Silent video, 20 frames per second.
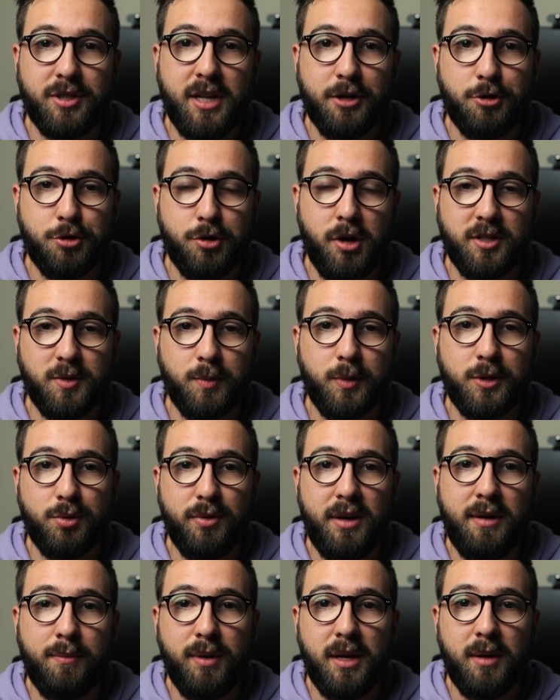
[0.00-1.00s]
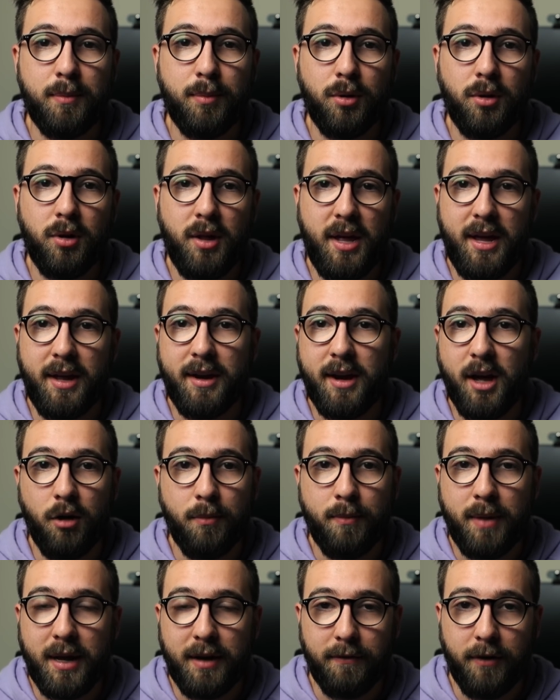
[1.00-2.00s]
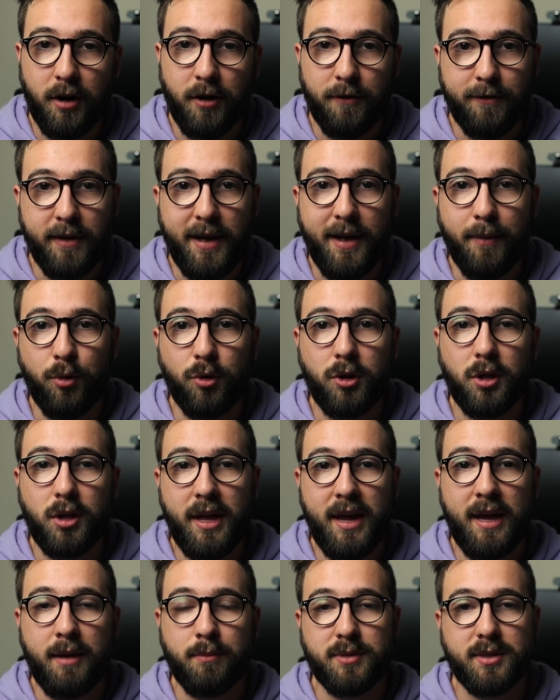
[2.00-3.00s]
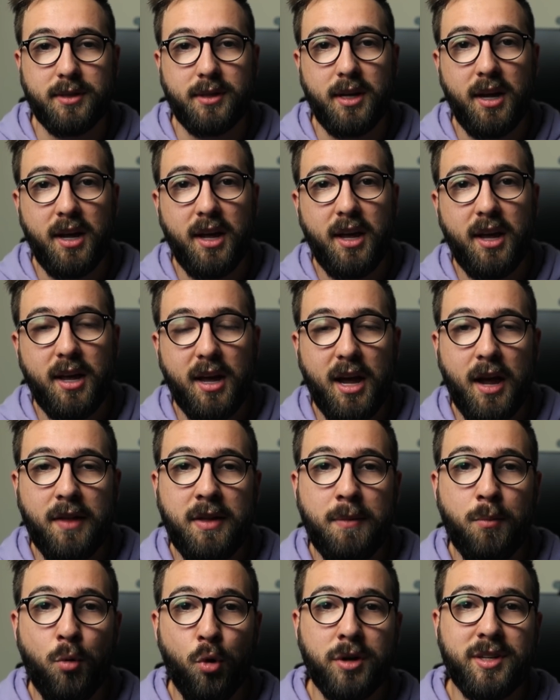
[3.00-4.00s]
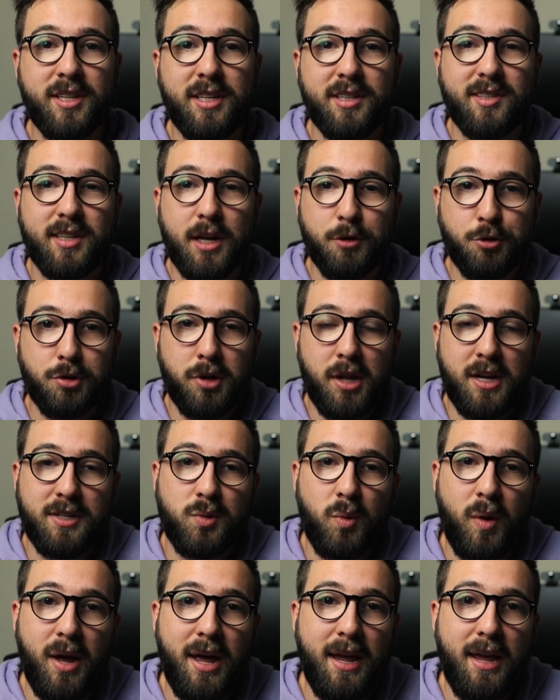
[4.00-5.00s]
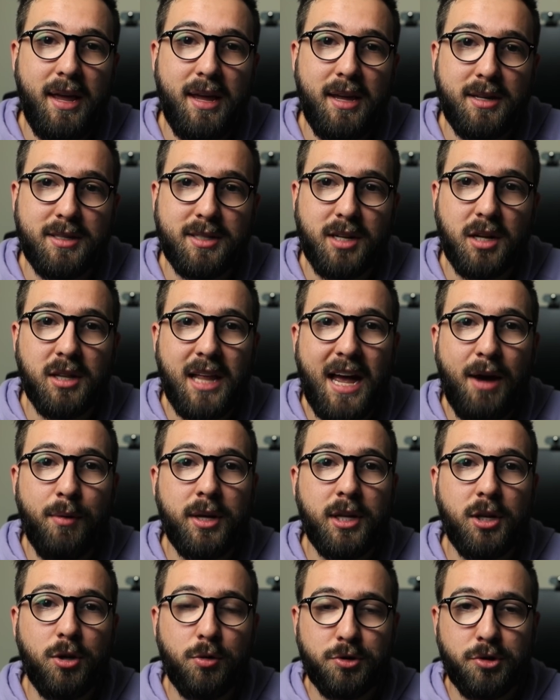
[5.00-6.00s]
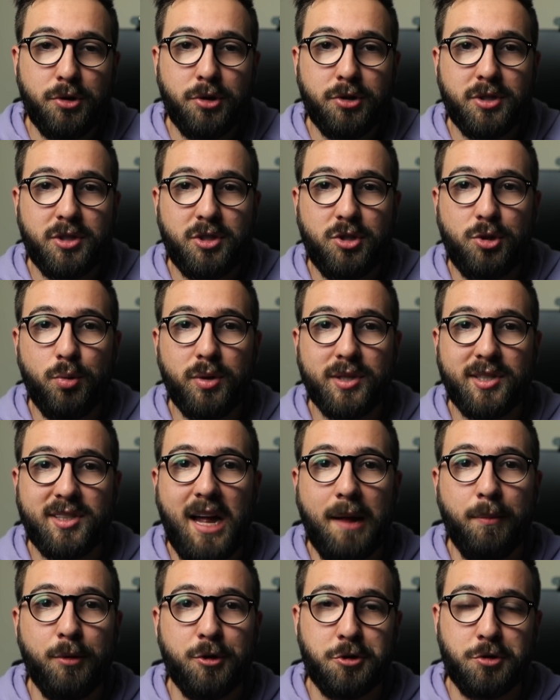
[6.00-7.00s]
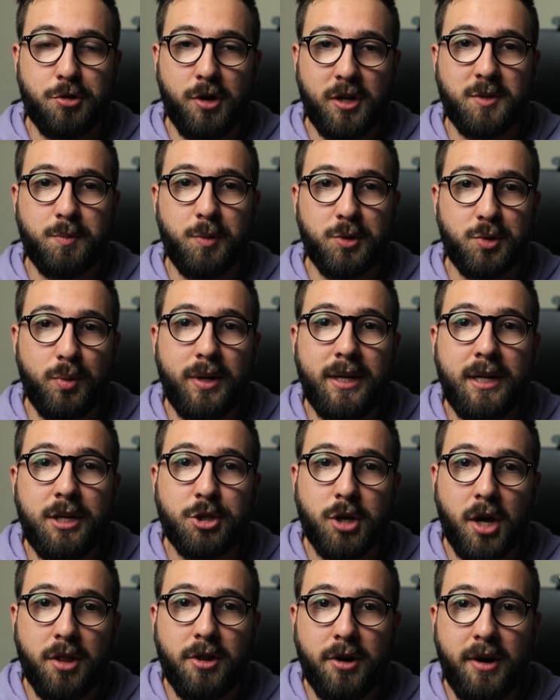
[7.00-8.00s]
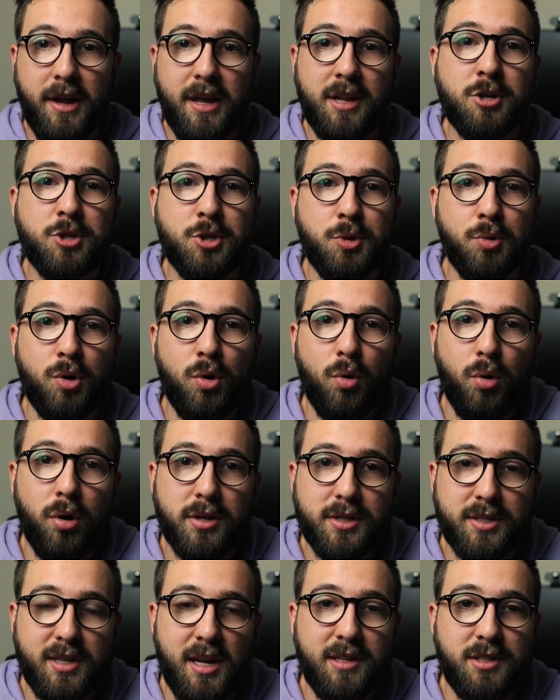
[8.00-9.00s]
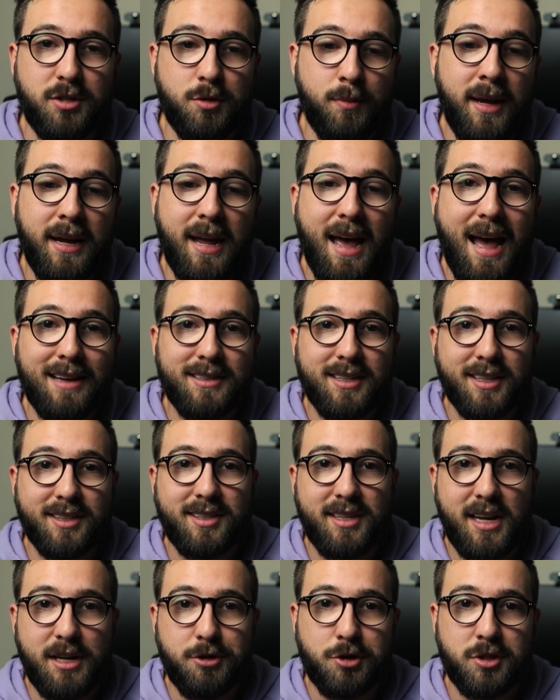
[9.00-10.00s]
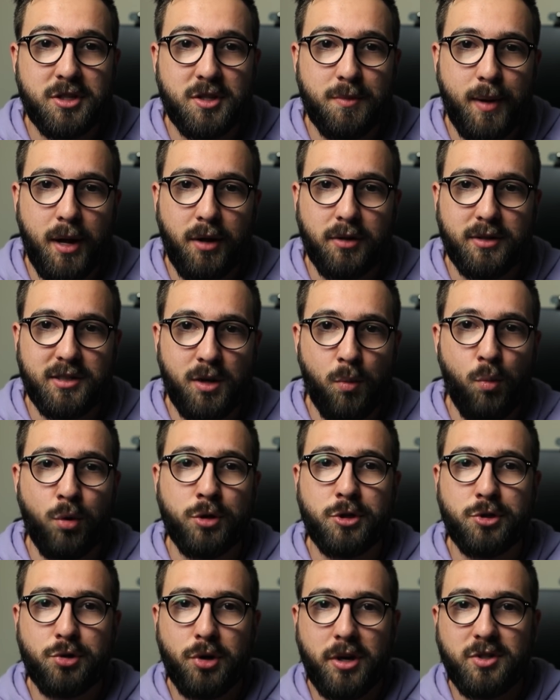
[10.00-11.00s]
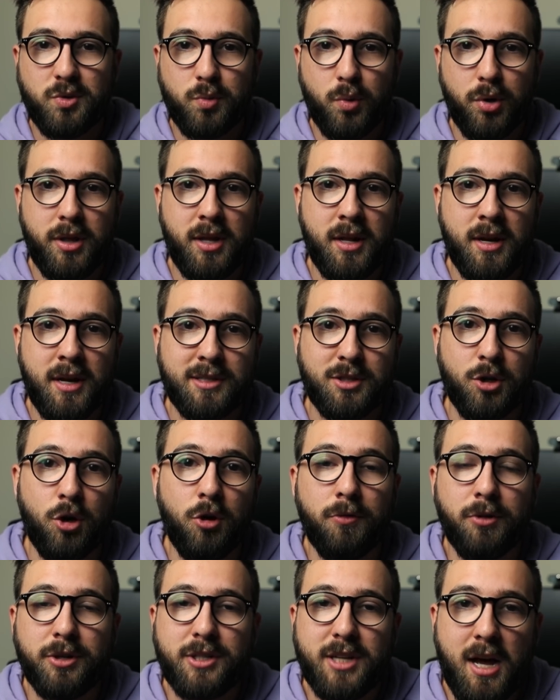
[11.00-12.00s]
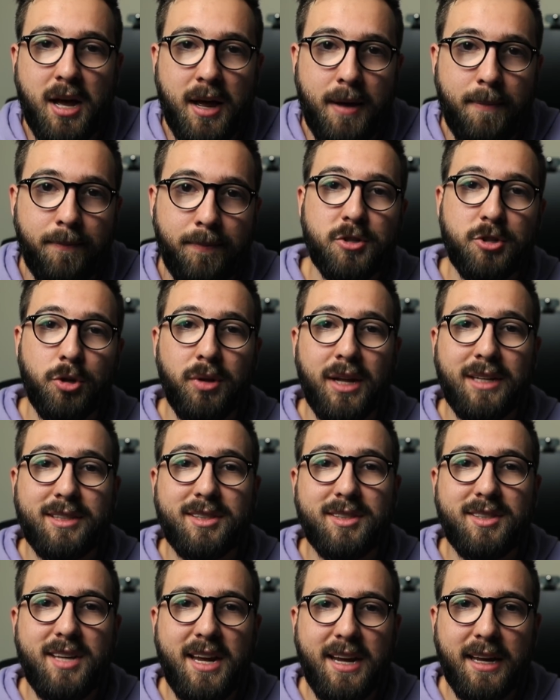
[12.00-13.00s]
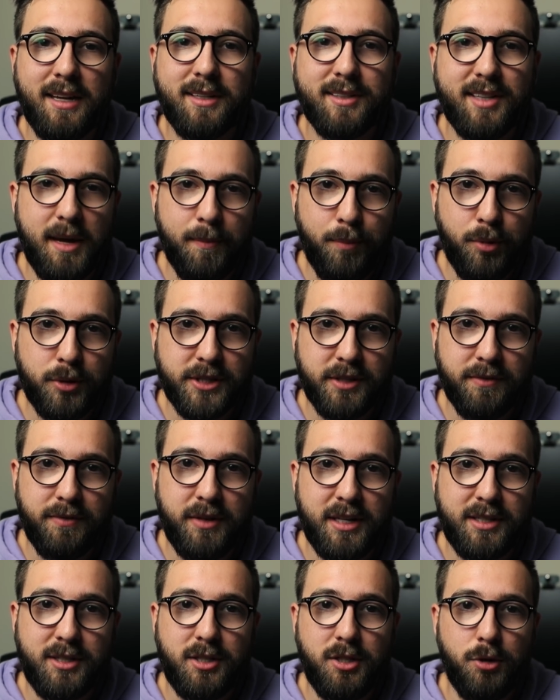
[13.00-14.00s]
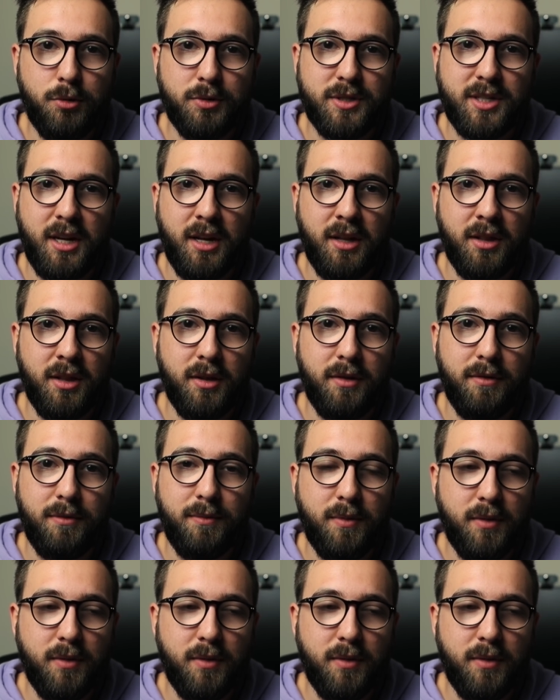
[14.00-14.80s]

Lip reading: that trust between people and help make verifiable claims. And the more decentralized way is allowing users to establish trust between each other in due course and to make attestations about someone's trustworthiness over time. So let's take examples of this using the